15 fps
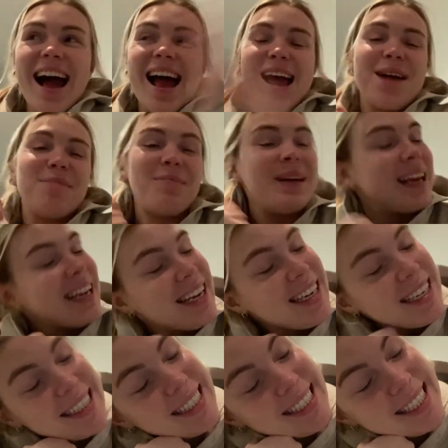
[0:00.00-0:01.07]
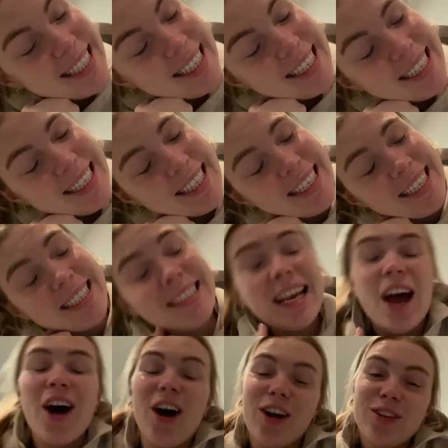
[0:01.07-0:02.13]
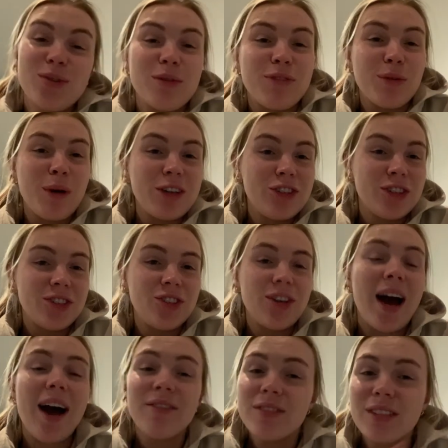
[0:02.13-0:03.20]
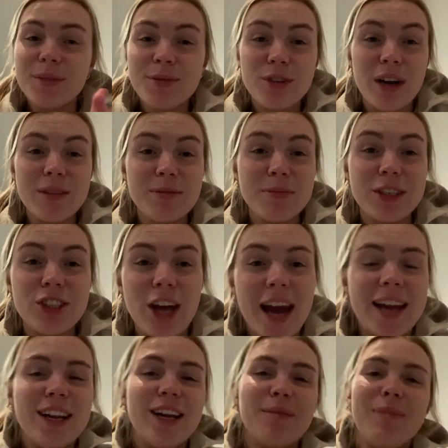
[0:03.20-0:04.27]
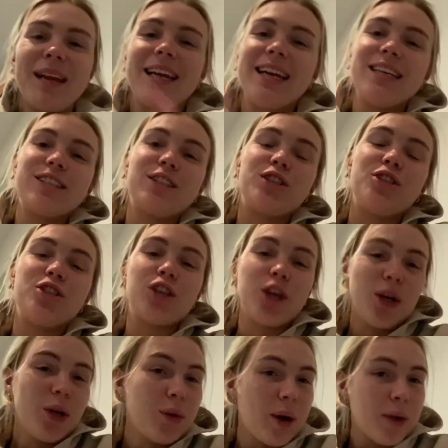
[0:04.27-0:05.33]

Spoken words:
And please, also, if you're watching this, you haven't subscribed to my channel, please do.